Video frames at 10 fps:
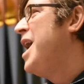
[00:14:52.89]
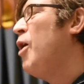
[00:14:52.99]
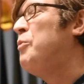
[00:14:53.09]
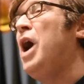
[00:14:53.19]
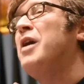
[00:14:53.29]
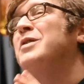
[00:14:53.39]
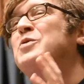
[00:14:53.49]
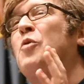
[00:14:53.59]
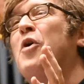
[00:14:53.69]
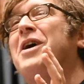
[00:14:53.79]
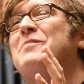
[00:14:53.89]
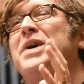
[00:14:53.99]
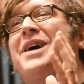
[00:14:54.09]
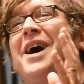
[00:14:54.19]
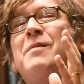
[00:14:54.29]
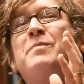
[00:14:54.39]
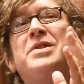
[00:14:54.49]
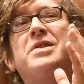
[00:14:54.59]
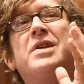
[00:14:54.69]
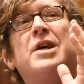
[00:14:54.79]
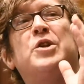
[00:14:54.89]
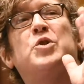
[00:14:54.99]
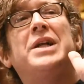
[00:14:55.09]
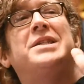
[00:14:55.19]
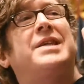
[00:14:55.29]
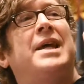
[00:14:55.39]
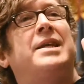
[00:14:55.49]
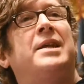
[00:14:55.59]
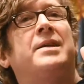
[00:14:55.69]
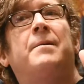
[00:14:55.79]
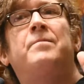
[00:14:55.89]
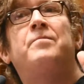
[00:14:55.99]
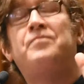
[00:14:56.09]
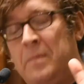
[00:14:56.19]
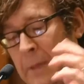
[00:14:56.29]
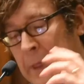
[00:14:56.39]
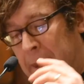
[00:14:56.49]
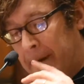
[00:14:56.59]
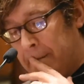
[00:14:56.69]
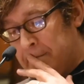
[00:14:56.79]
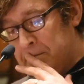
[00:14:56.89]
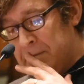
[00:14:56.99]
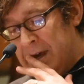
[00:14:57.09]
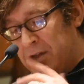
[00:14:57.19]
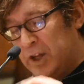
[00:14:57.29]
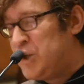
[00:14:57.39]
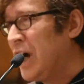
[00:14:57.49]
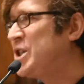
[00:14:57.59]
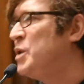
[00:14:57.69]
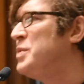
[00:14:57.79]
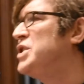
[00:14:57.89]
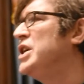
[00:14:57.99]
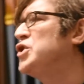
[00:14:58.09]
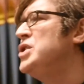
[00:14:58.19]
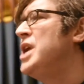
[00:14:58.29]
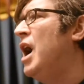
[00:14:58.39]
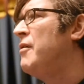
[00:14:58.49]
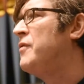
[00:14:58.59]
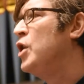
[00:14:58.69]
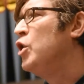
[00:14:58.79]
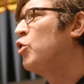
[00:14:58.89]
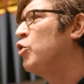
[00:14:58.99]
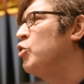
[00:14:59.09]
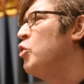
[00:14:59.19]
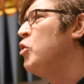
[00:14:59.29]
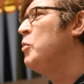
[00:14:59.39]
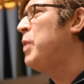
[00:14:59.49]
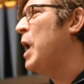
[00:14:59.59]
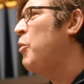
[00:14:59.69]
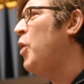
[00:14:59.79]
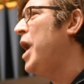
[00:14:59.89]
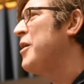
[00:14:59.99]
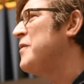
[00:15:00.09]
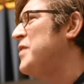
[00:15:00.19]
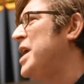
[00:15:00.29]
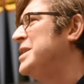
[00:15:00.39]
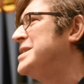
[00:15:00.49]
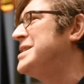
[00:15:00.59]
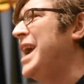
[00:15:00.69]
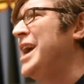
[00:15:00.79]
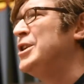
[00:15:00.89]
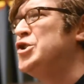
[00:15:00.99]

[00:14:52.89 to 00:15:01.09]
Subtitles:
Obata's work becomes transcendent. The juxtaposition of cruel barbed wire fence and